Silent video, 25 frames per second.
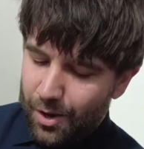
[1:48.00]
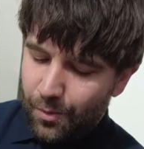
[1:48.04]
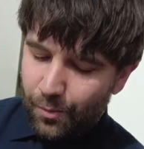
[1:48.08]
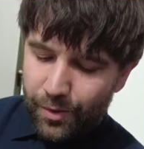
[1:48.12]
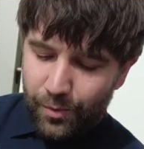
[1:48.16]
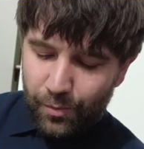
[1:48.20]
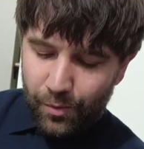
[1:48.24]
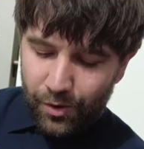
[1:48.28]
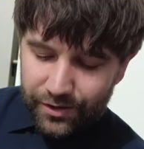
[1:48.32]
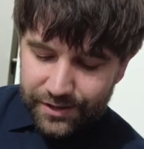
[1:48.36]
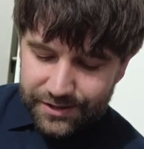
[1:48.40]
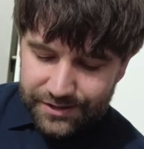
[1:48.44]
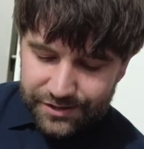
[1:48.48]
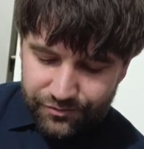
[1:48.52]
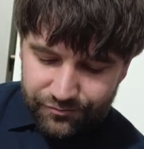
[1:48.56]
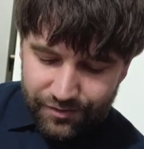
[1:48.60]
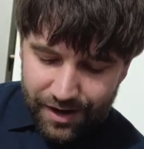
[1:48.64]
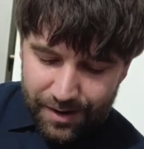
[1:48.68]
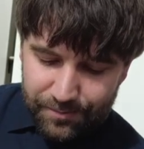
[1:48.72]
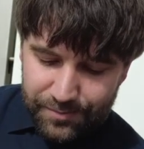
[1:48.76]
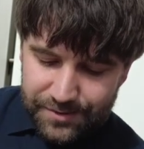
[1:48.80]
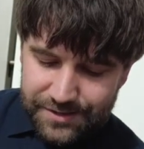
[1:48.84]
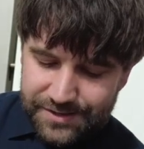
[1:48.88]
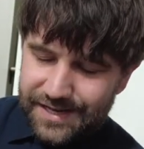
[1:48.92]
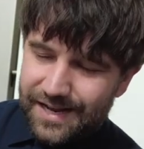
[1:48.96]
We wanted to
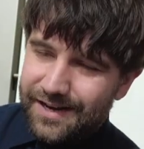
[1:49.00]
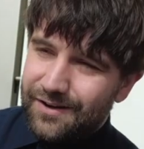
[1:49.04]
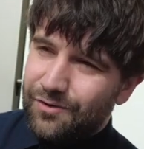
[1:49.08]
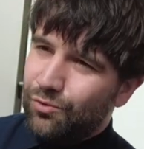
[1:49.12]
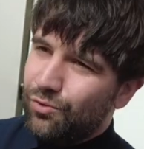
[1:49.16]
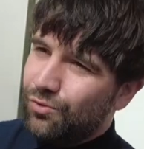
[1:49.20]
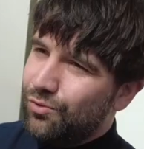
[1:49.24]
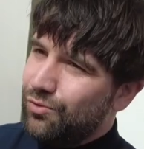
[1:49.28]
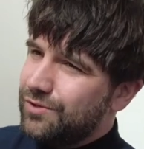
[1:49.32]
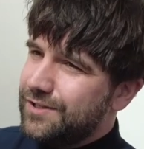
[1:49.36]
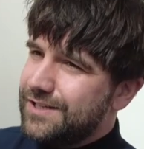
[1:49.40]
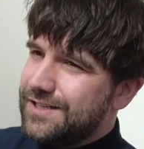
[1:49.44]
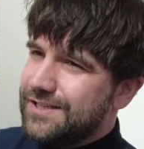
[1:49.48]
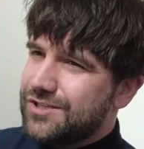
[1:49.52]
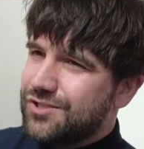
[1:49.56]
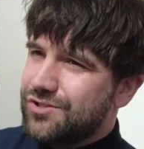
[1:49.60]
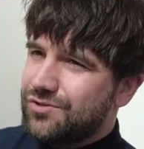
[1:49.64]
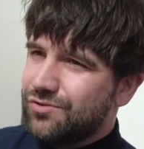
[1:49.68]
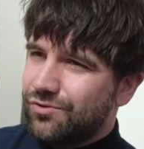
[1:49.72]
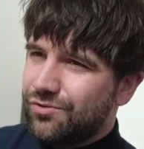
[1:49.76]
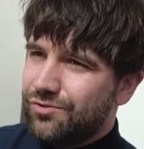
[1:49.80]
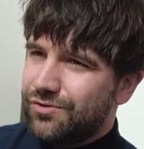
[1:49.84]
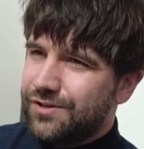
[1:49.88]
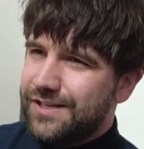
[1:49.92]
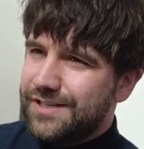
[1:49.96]
represent all these
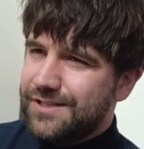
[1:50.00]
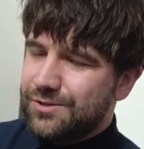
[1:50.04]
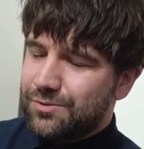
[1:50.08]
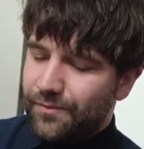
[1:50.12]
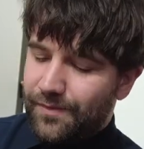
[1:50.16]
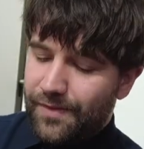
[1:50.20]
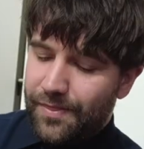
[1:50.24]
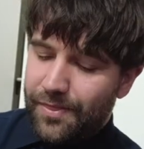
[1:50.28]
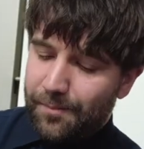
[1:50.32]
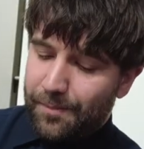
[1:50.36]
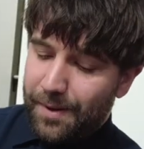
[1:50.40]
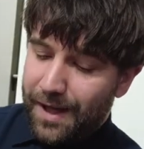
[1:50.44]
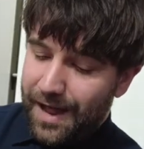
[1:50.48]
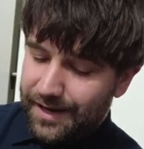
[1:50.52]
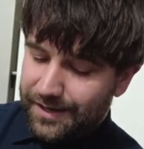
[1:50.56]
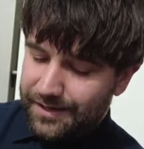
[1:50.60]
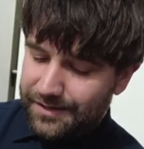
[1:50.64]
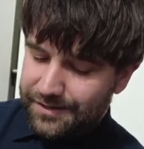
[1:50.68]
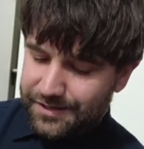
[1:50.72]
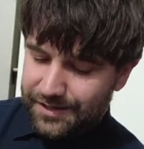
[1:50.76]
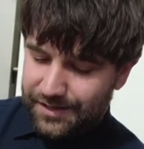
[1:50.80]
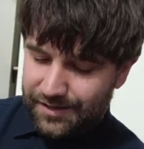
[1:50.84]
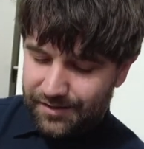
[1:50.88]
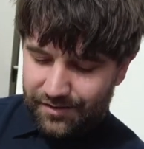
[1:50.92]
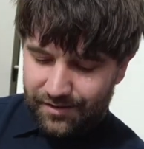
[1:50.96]
stories within the
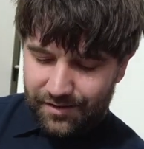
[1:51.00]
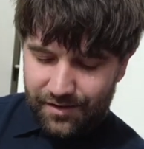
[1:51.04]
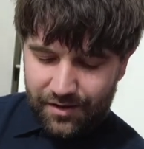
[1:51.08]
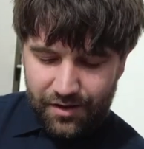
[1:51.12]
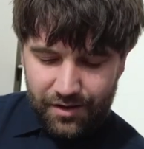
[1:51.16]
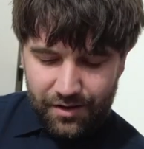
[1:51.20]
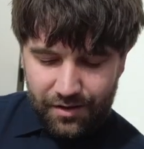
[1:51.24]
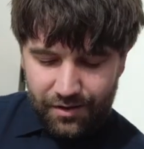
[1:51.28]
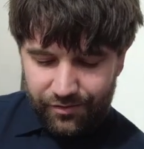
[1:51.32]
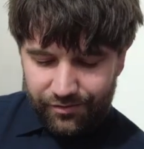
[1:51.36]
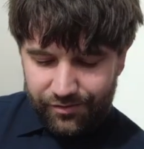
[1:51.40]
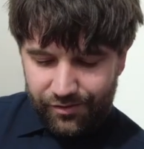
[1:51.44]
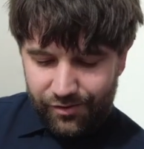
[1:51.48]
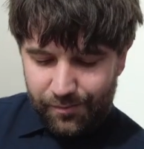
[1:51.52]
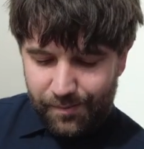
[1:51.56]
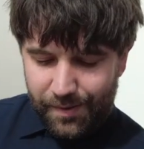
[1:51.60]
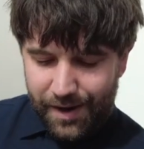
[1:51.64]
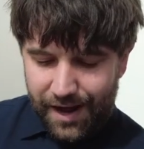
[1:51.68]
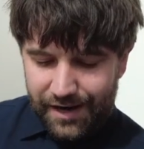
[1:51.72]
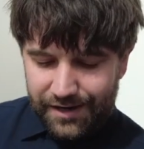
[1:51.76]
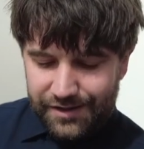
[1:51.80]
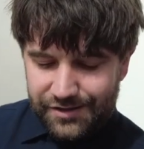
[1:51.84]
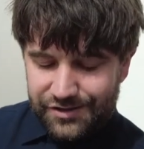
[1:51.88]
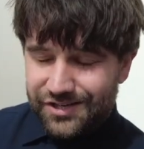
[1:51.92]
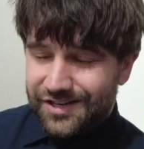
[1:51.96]
packaging. So the
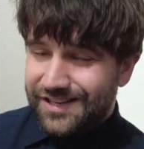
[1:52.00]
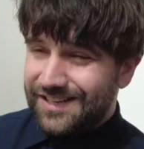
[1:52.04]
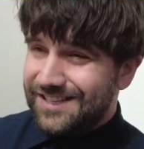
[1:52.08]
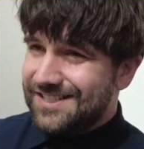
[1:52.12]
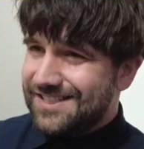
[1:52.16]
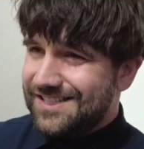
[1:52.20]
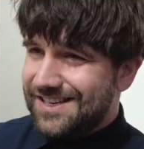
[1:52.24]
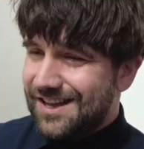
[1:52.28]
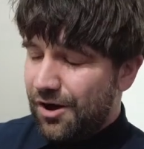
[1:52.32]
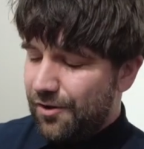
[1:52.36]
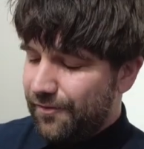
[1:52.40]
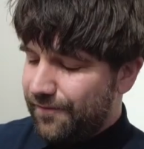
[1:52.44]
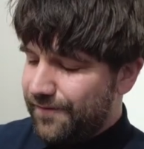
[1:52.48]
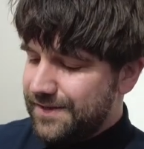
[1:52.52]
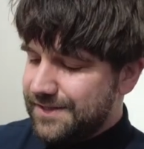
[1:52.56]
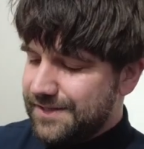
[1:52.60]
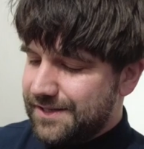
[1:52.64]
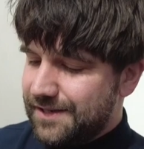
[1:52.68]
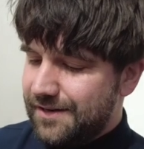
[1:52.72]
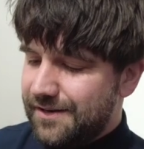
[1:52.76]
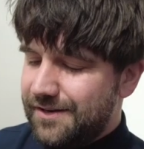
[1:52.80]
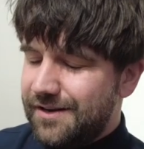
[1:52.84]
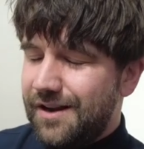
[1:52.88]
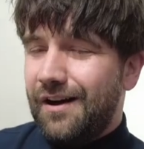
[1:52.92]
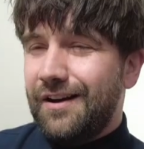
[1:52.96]
packaging itself is
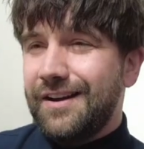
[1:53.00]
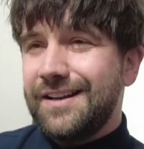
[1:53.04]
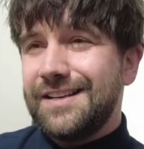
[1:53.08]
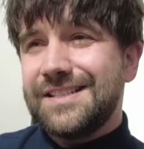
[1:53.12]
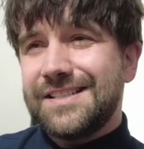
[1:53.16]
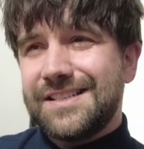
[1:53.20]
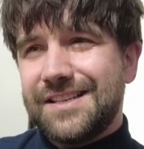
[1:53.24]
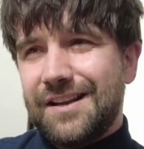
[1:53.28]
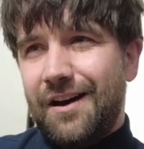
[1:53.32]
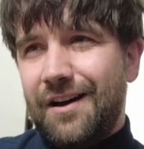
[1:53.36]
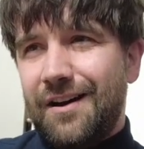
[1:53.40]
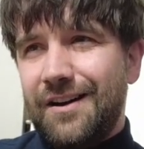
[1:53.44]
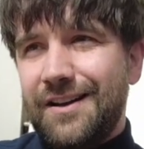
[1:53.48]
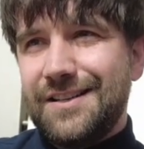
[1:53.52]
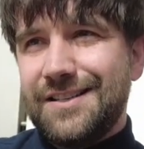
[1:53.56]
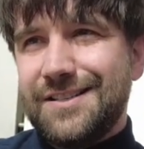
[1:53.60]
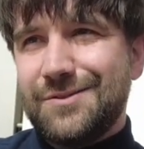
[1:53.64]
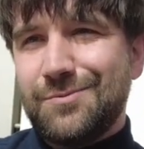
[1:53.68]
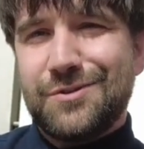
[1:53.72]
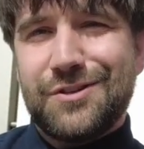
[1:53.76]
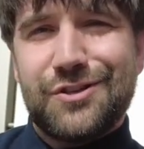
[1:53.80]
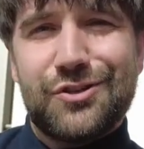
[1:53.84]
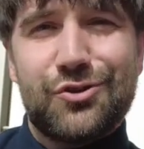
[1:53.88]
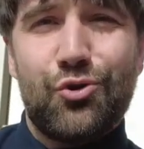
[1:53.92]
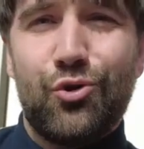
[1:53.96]
nine sides,
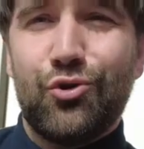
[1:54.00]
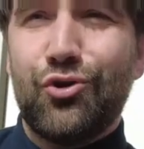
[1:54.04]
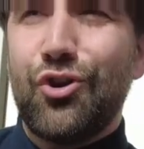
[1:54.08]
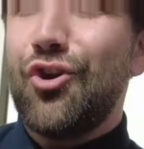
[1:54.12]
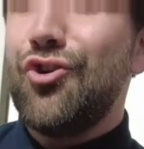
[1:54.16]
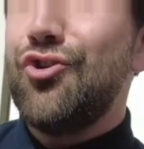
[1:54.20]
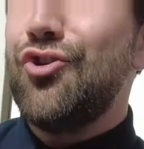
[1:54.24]
which is called a